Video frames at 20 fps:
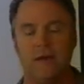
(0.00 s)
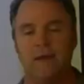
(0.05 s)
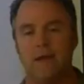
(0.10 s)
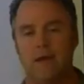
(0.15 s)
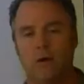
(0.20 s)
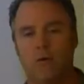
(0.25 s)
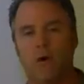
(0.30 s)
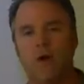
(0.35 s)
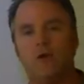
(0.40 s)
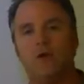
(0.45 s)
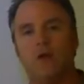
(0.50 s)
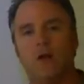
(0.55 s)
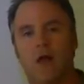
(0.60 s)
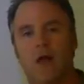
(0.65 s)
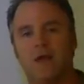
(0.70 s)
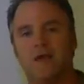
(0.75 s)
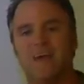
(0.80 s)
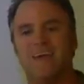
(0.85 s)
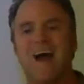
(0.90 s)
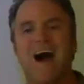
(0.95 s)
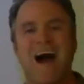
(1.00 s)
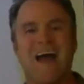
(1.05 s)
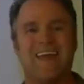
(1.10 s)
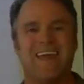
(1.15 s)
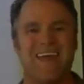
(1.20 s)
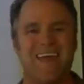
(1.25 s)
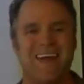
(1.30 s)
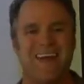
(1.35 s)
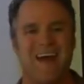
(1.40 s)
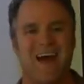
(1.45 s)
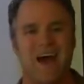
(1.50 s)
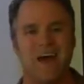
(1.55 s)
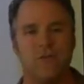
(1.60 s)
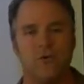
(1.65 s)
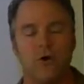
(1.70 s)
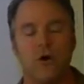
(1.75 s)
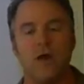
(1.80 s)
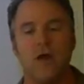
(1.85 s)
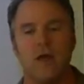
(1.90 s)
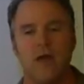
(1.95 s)
You know what? You're lucky. I can't
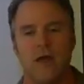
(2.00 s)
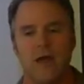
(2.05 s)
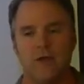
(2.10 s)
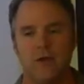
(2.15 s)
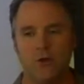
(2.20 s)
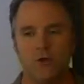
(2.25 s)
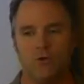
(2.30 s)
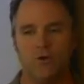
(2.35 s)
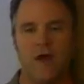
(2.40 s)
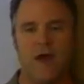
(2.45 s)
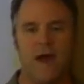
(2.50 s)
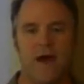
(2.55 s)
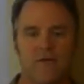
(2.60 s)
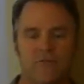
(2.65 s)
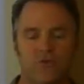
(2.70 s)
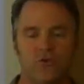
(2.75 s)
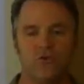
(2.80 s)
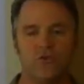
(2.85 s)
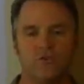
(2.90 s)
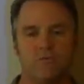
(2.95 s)
either, and you don't have to.